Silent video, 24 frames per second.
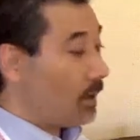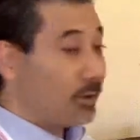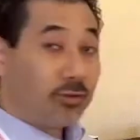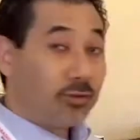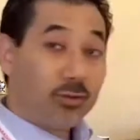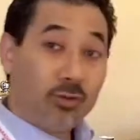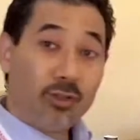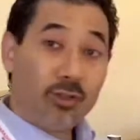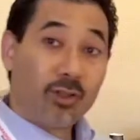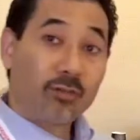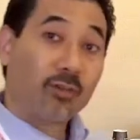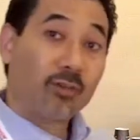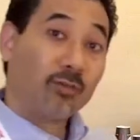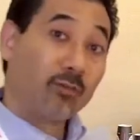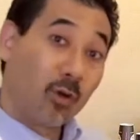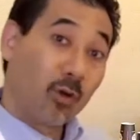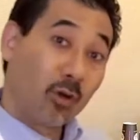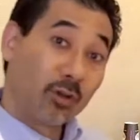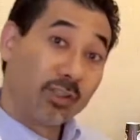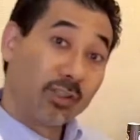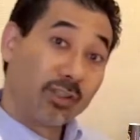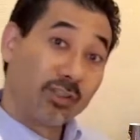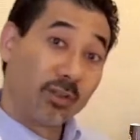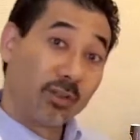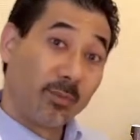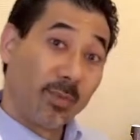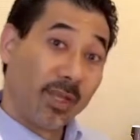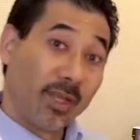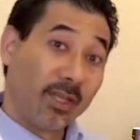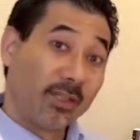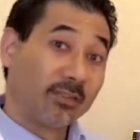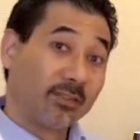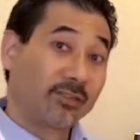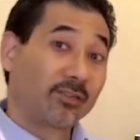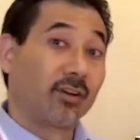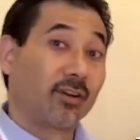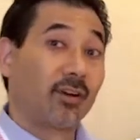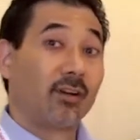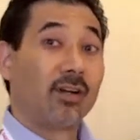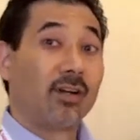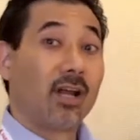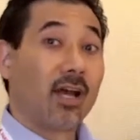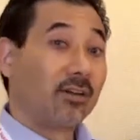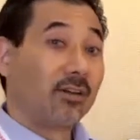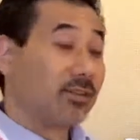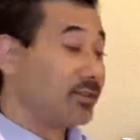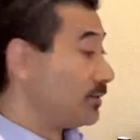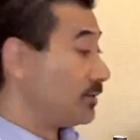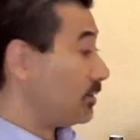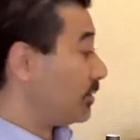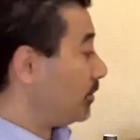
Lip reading: two different voltage domains are now